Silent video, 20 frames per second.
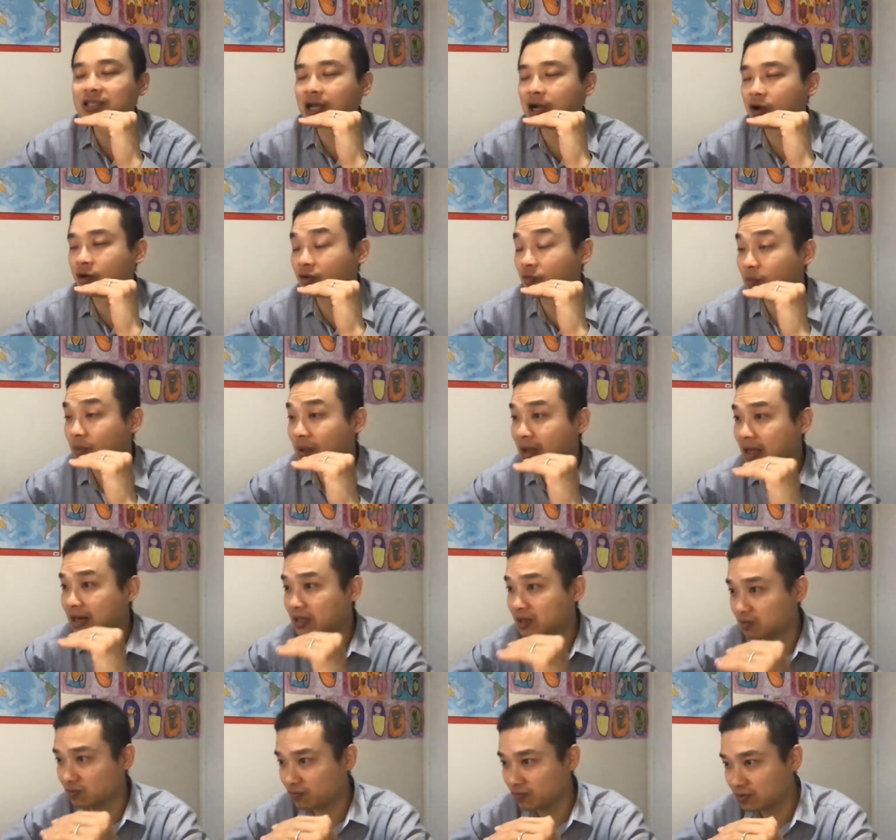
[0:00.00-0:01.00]
out of
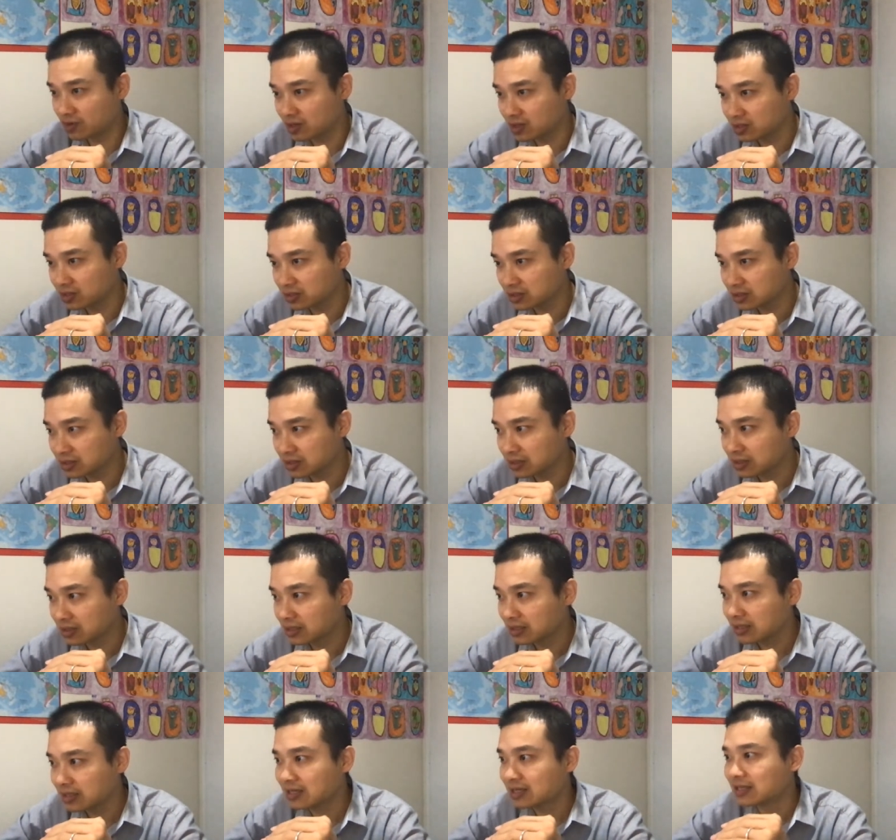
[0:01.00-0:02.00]
balance first.
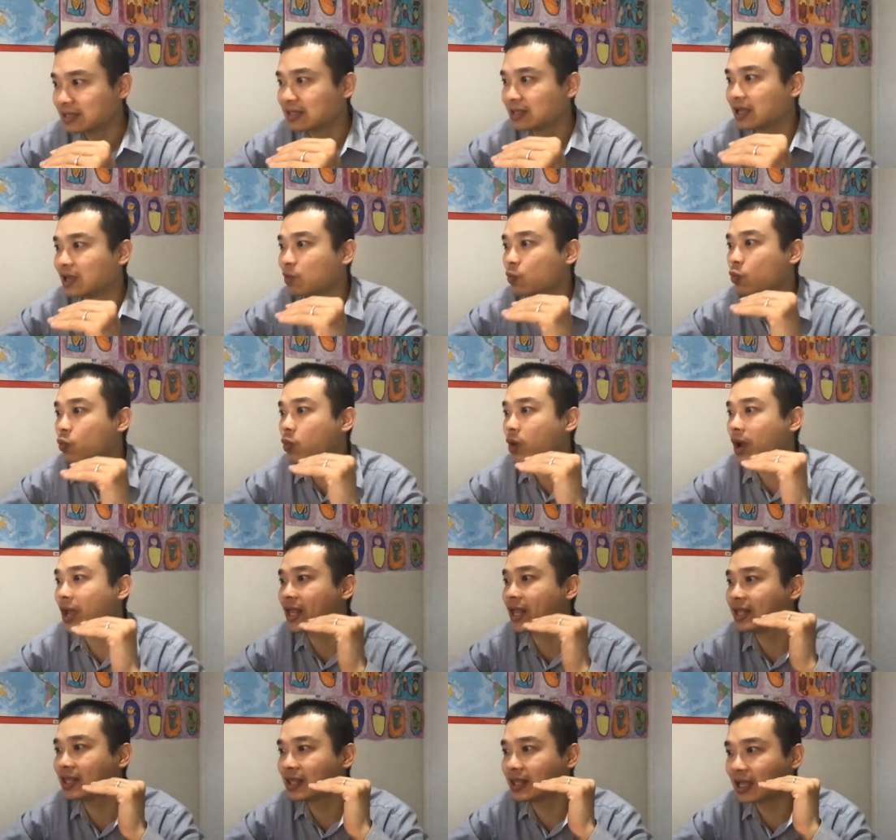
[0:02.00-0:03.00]
Then
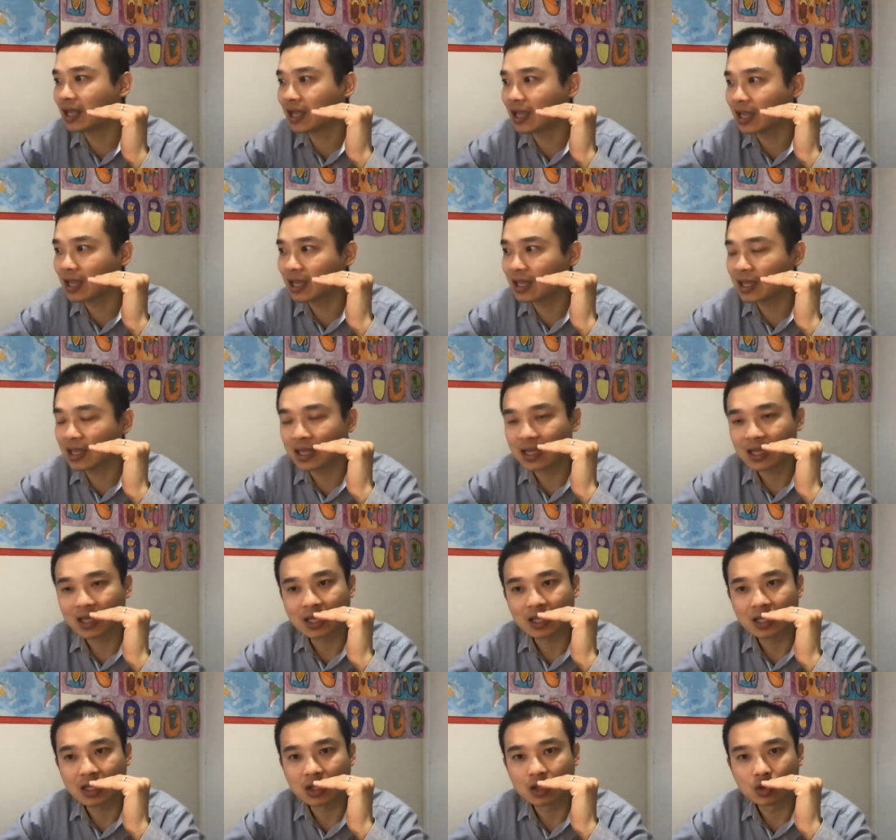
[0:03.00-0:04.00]
when they
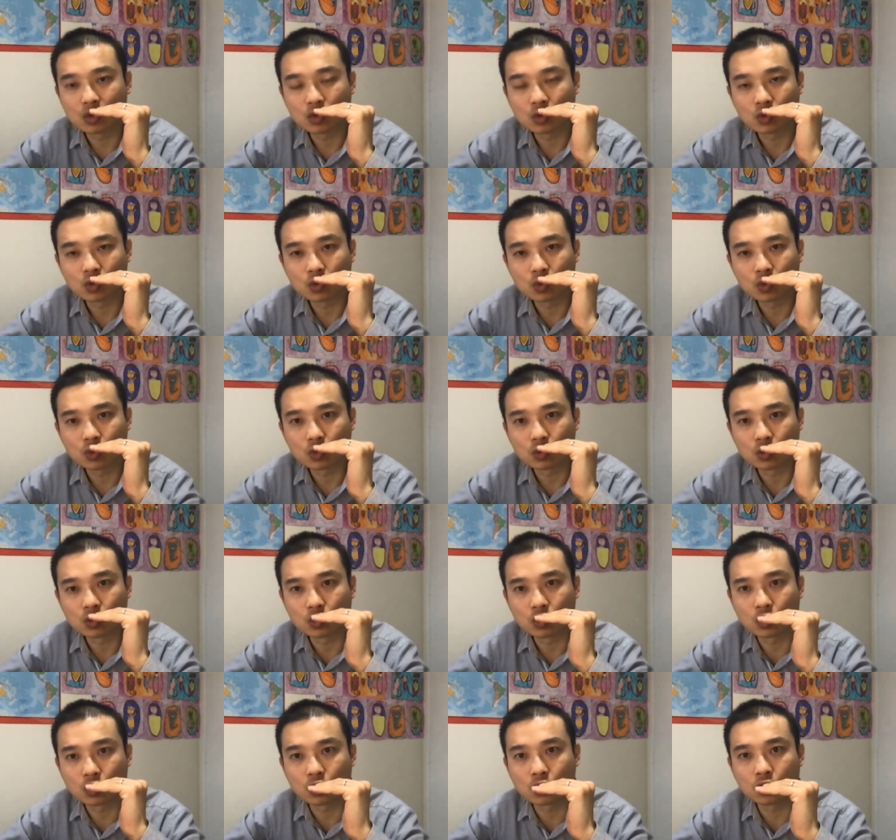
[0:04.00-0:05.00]

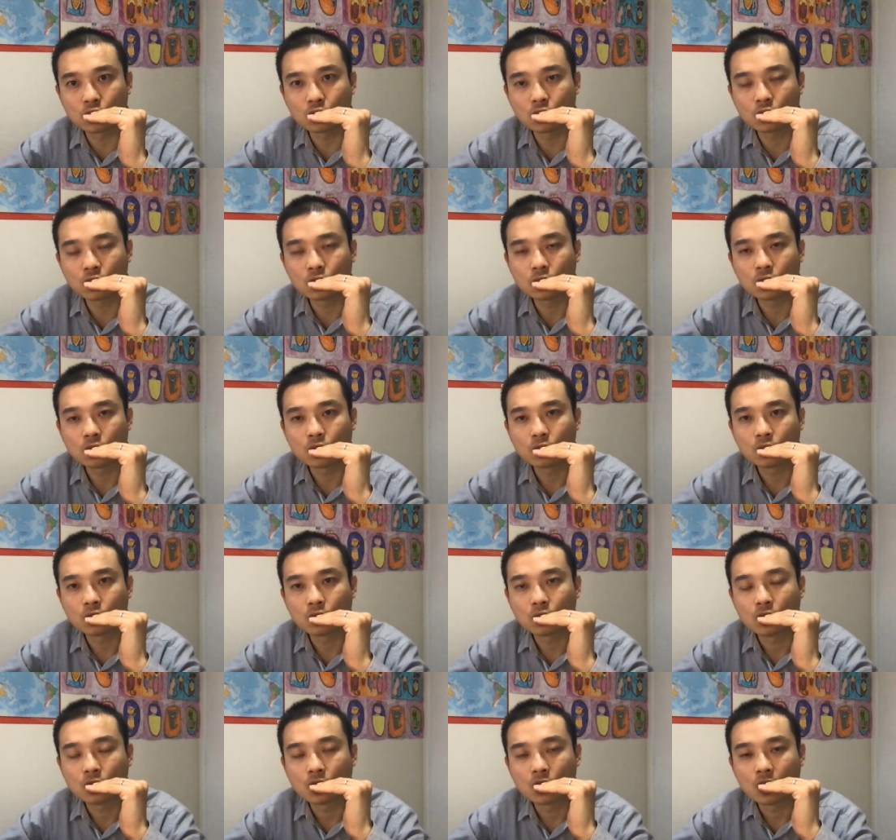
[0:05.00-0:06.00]
do
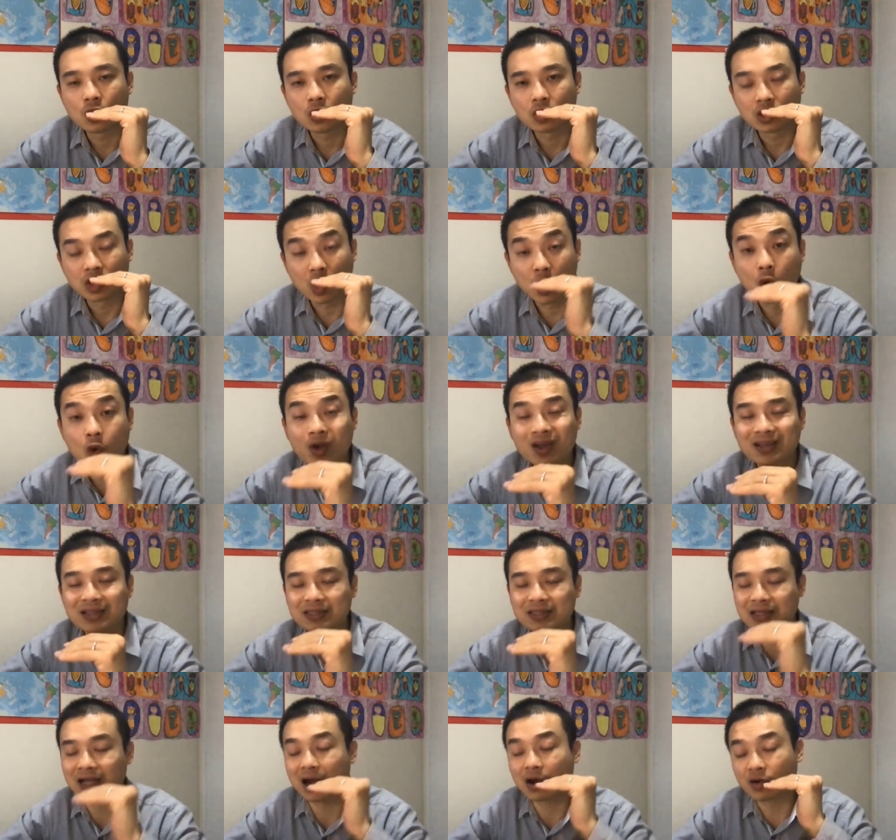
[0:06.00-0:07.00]
the
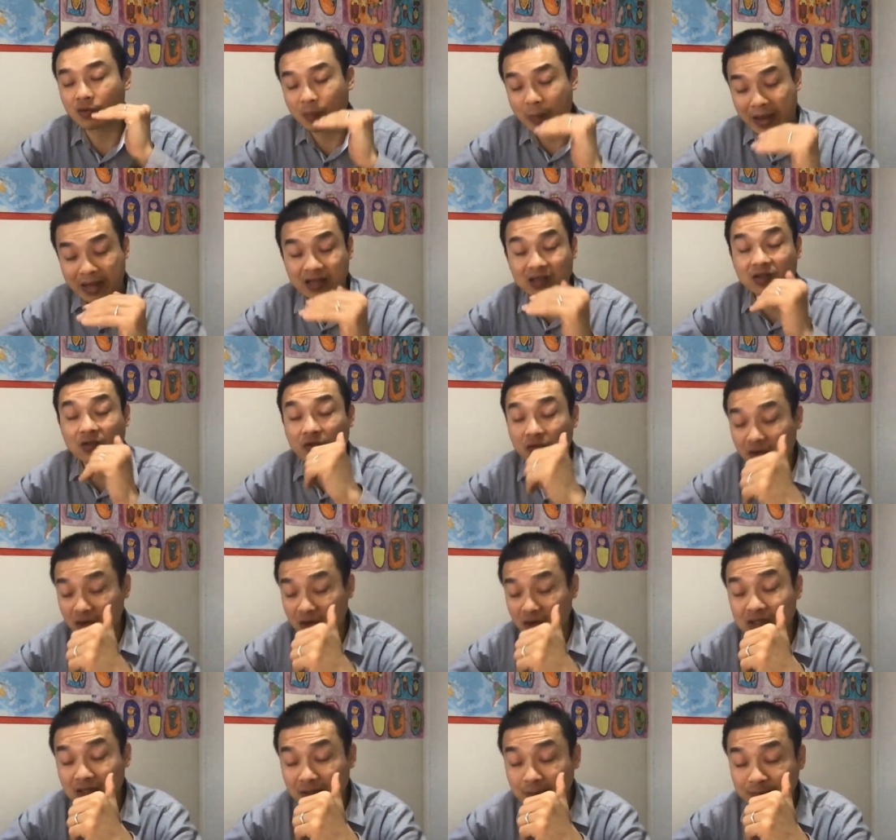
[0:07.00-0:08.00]
organs out of balance
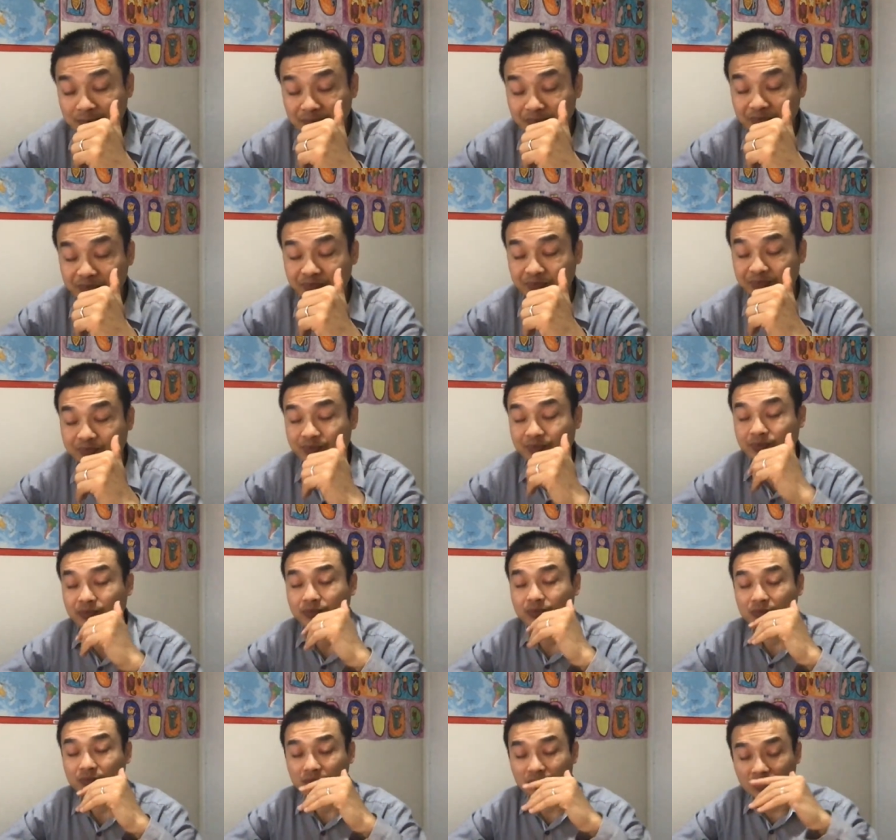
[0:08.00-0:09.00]
first.
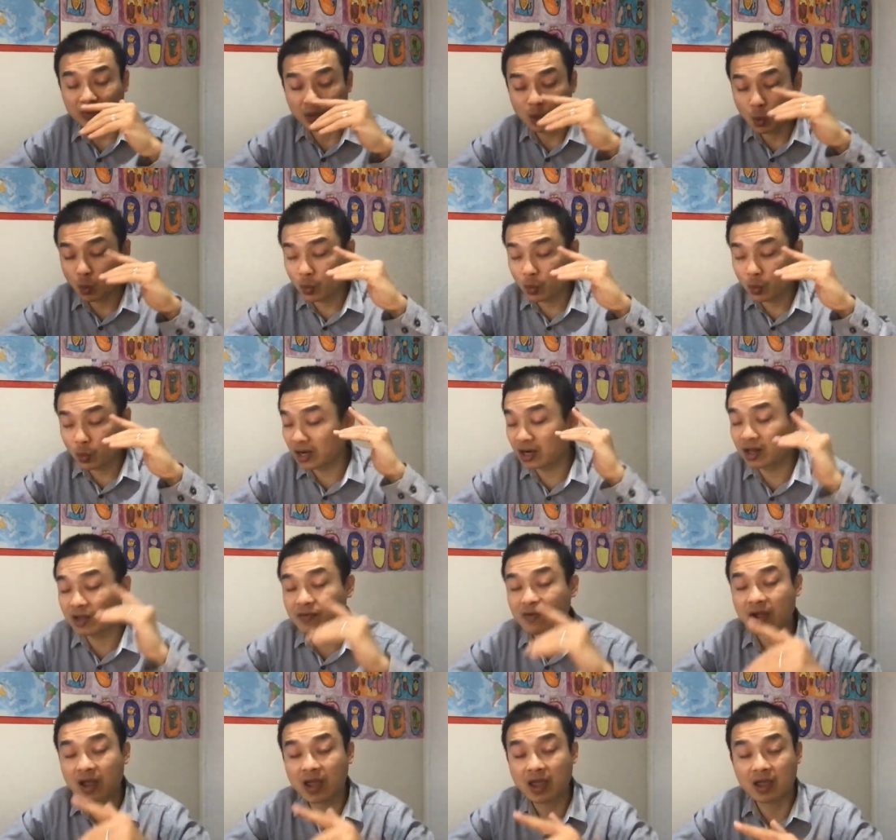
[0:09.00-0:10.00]
When they
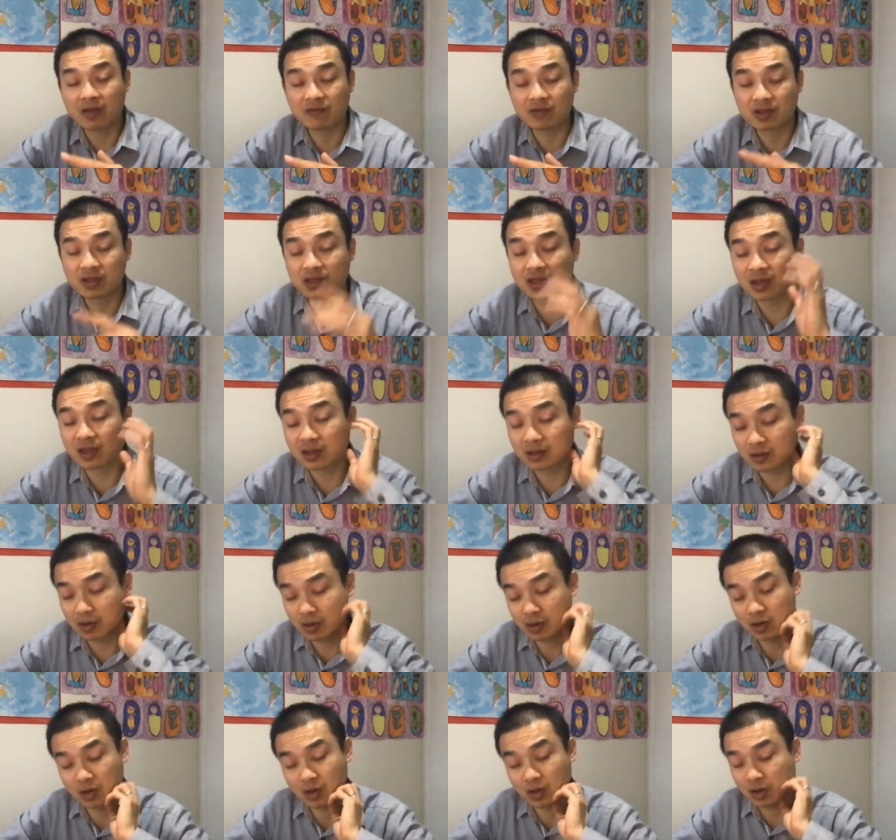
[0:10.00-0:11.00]
lift a heavy thing,
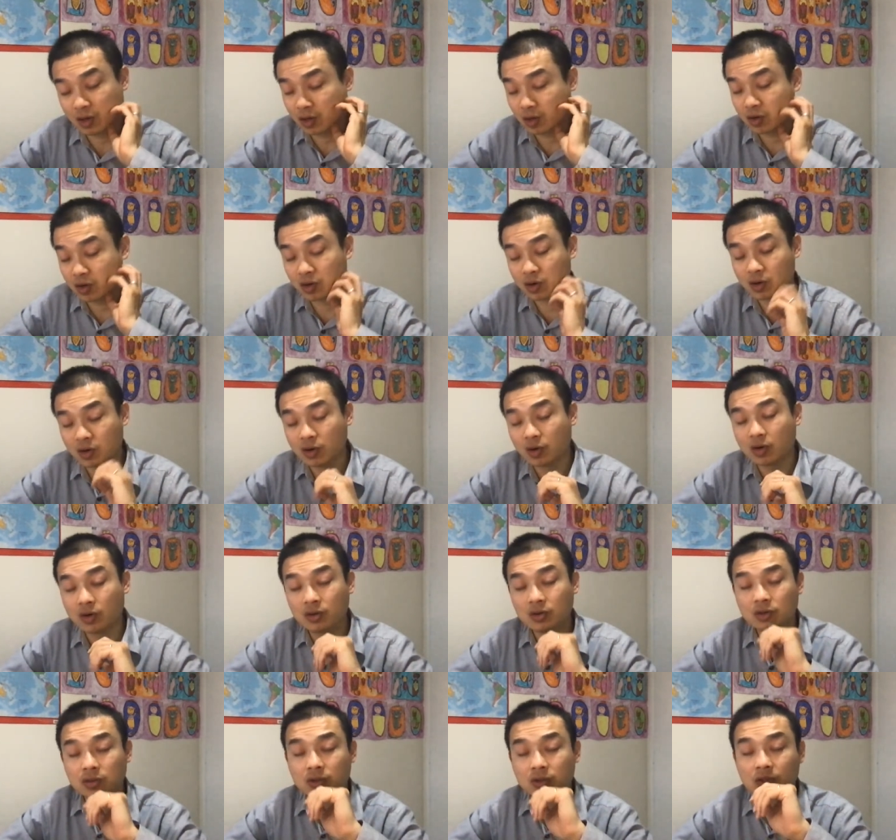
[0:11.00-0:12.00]
or
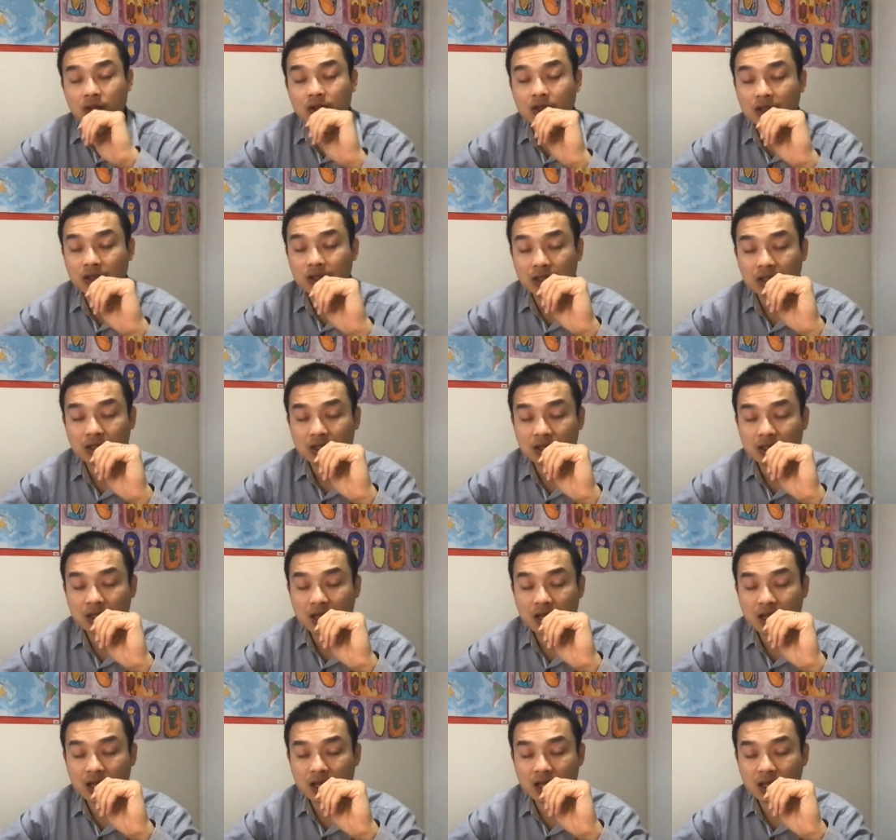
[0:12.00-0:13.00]

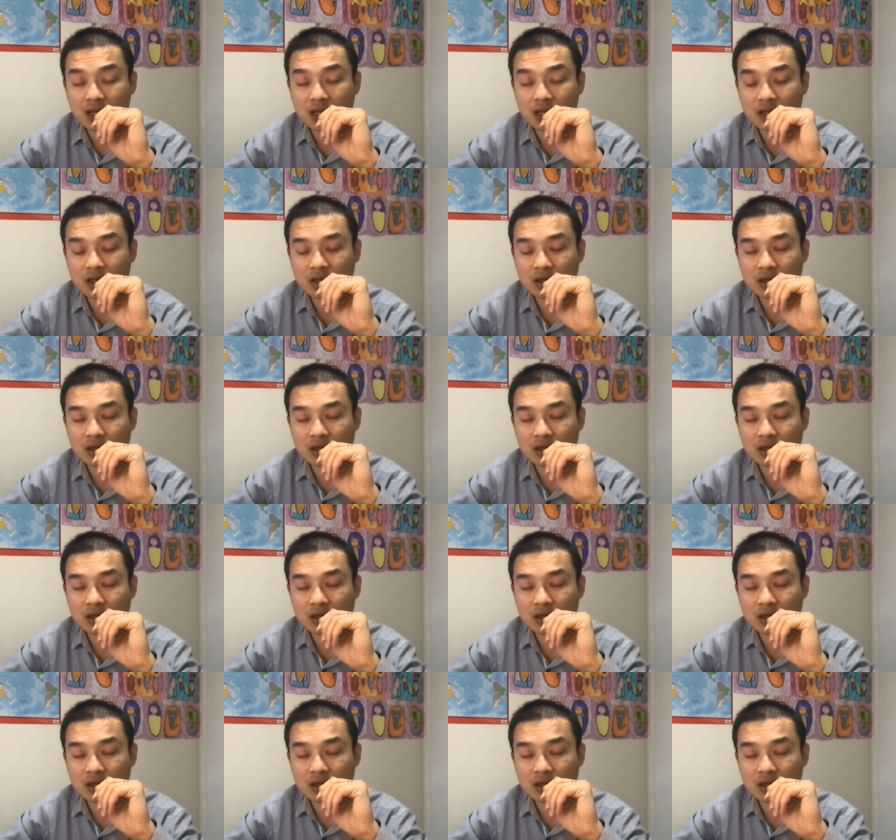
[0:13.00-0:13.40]
they